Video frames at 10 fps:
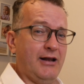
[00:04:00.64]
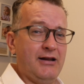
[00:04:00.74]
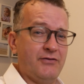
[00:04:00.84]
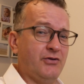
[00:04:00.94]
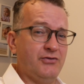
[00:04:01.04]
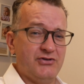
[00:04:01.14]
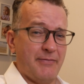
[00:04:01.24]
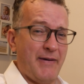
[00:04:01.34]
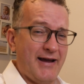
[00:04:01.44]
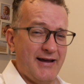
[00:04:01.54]
any of you
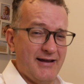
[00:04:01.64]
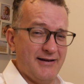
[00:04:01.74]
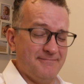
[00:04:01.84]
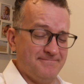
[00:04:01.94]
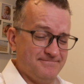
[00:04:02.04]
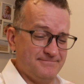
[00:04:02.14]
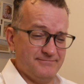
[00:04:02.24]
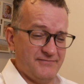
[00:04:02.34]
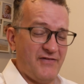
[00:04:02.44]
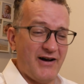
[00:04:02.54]
Japan
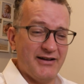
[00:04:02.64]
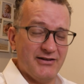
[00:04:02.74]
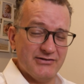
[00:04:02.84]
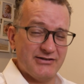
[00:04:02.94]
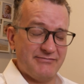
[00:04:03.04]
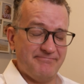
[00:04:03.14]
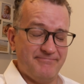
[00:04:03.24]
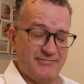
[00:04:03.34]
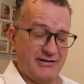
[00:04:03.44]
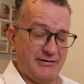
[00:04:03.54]
files
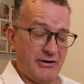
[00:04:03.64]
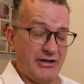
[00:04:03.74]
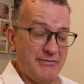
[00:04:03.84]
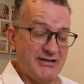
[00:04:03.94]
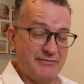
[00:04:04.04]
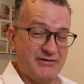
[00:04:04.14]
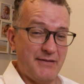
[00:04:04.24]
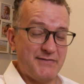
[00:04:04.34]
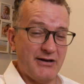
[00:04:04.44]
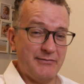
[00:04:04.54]
could give me some
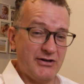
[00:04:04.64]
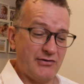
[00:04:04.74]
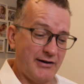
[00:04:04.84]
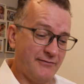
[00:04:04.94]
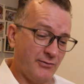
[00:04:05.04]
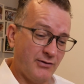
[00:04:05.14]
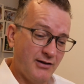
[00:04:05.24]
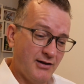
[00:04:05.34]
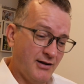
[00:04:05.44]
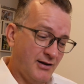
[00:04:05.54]
tips, I'd be grateful.